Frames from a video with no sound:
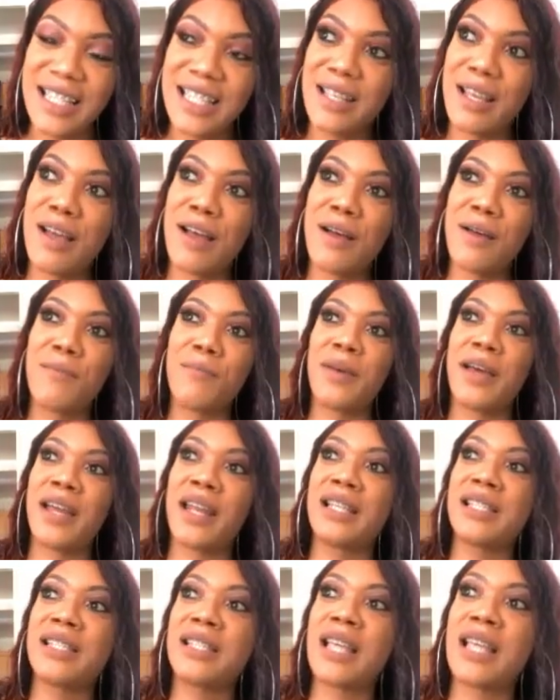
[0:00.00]
But
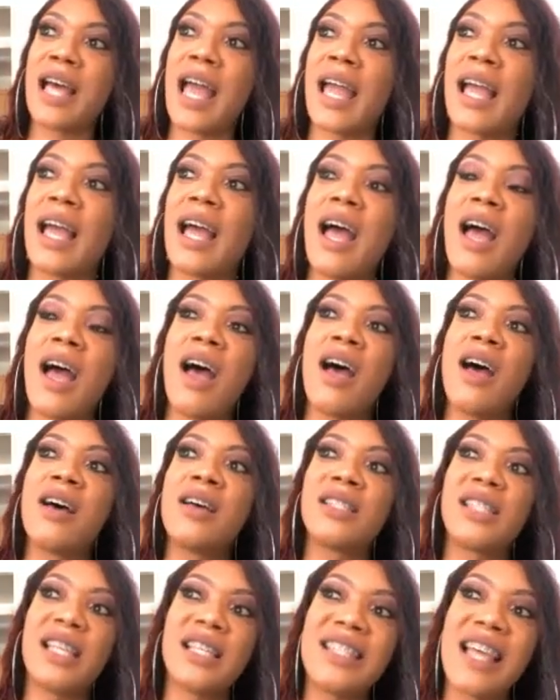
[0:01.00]
it's like,
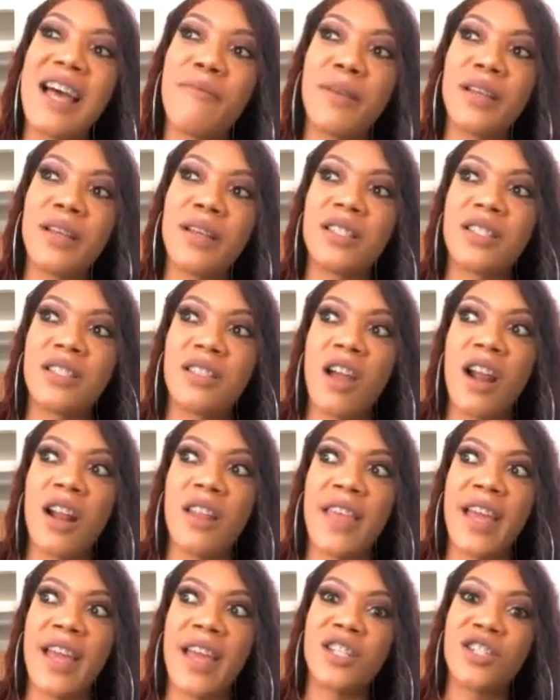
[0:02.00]
since I've been starting
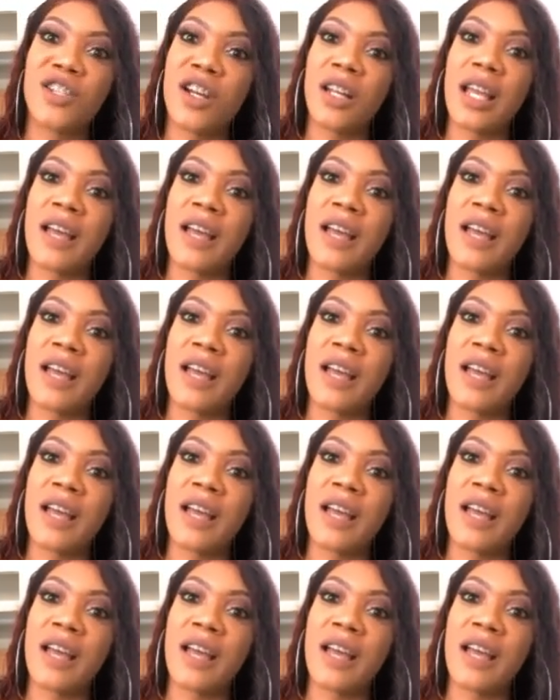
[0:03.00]
that journey,